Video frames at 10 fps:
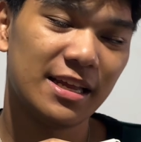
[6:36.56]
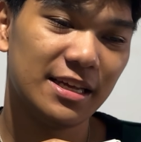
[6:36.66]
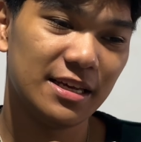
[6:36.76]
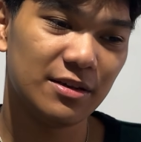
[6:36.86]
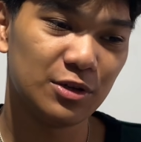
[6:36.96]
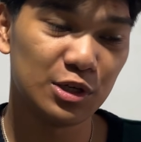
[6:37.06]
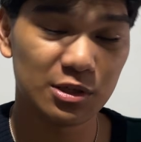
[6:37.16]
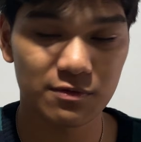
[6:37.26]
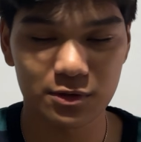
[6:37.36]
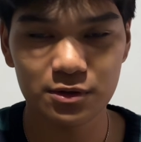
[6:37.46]
any
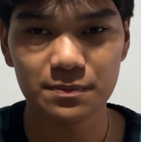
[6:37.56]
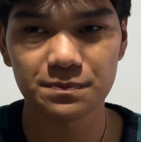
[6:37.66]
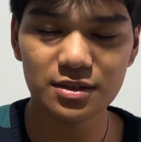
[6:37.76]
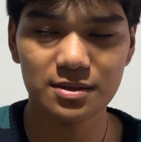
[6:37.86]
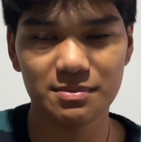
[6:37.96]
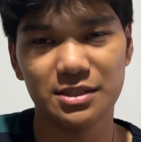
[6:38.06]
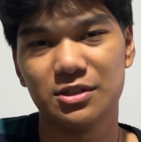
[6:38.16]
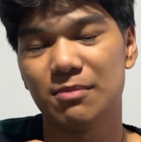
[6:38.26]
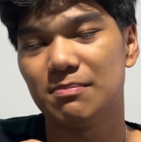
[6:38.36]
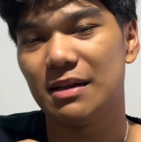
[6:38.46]
useful, please
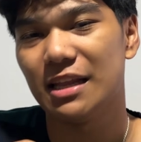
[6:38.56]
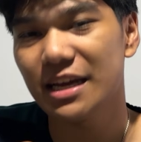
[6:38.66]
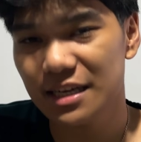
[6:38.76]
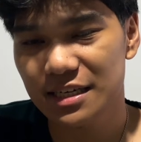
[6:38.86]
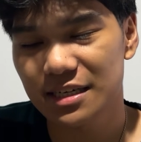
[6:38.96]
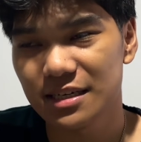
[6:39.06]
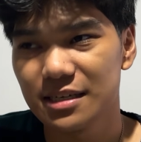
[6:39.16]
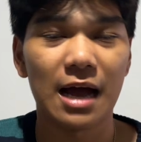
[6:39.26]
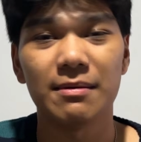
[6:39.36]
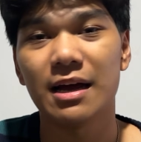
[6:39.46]
drop a like.
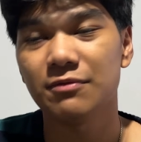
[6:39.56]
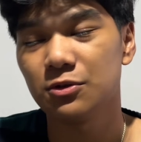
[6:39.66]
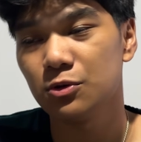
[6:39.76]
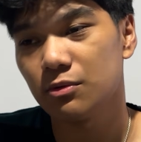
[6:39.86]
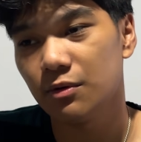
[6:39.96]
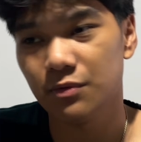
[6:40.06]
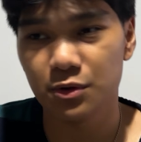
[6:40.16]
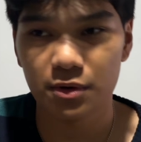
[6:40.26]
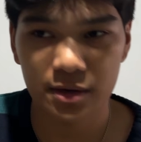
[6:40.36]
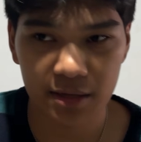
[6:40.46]
I might have to do a
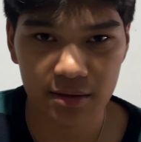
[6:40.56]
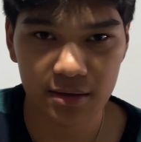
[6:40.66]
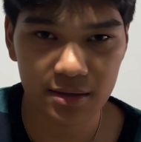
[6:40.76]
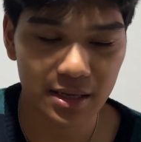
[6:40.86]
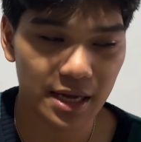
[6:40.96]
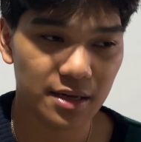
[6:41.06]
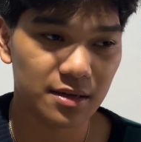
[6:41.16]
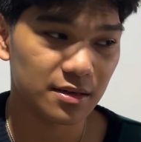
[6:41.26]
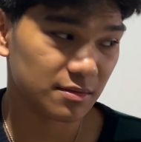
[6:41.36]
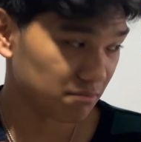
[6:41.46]
review on it
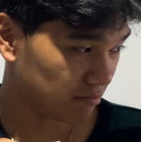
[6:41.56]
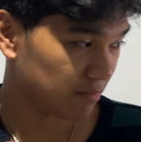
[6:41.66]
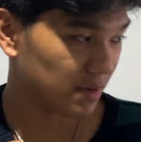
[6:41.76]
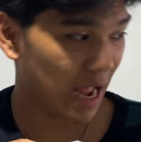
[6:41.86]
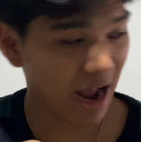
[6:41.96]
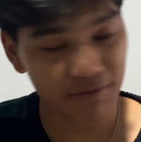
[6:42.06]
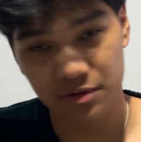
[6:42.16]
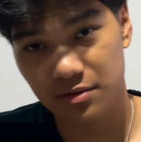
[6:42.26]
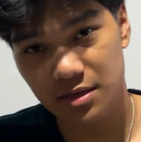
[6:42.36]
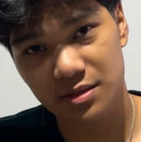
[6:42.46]
like
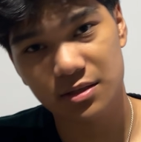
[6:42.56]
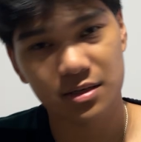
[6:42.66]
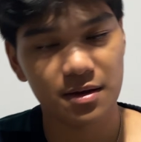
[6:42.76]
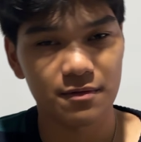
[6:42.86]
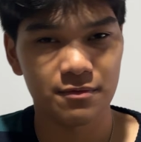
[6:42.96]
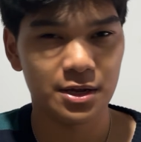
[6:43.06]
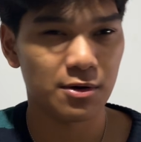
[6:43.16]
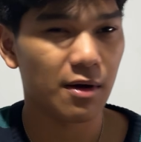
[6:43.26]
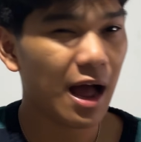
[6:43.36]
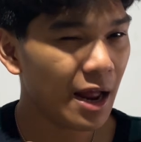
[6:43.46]
after this
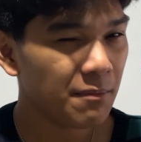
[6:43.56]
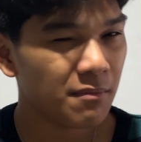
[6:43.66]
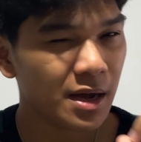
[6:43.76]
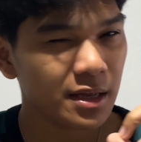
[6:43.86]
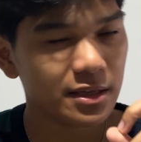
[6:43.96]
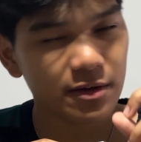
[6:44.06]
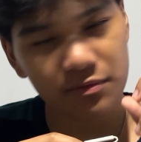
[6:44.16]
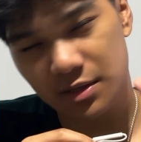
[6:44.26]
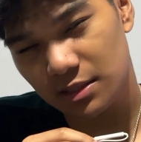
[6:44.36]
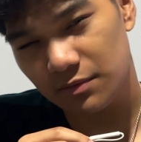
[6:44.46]
video. I might,
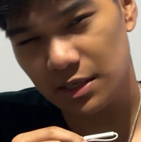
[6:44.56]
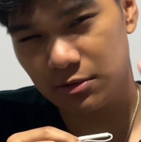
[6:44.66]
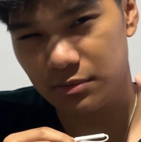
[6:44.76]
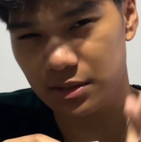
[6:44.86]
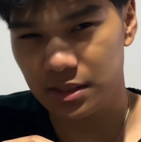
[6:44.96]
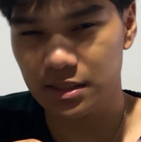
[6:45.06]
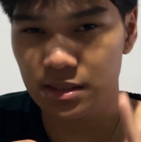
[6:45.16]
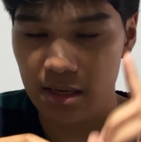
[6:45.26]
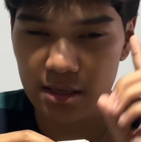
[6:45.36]
if this video reaches